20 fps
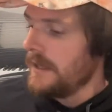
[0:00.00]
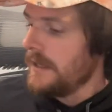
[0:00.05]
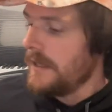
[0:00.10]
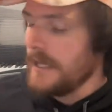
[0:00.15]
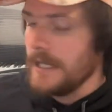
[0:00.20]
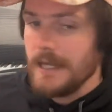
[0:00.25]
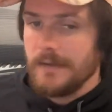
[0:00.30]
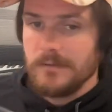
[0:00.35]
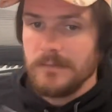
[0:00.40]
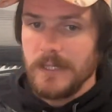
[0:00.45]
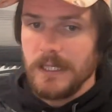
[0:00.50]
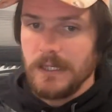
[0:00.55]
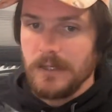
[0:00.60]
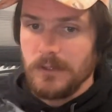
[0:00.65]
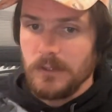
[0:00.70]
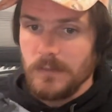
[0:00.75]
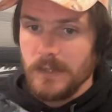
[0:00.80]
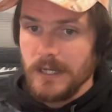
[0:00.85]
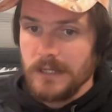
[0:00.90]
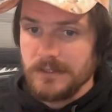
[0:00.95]
and I have about 100
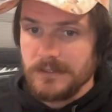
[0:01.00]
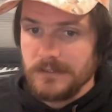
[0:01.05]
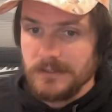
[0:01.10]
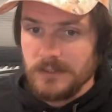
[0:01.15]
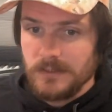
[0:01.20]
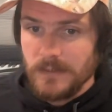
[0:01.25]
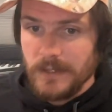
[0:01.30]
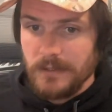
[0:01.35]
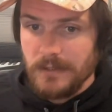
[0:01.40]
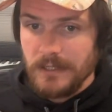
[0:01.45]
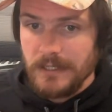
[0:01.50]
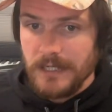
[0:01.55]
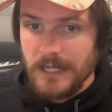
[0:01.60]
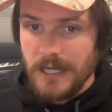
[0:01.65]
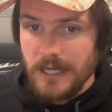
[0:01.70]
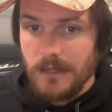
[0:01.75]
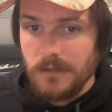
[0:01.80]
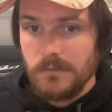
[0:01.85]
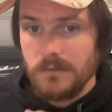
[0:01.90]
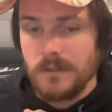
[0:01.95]
miles on this pair right
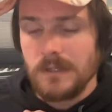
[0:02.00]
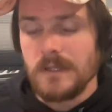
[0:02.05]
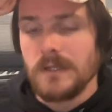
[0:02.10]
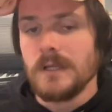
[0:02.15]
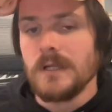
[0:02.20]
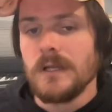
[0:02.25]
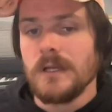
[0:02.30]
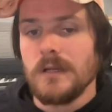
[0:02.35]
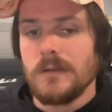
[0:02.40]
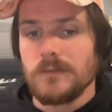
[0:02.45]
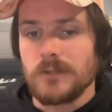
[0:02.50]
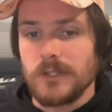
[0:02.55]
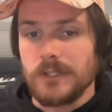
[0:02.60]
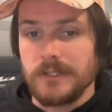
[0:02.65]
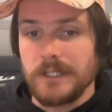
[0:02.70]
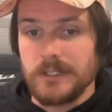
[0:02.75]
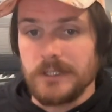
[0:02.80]
now. Currently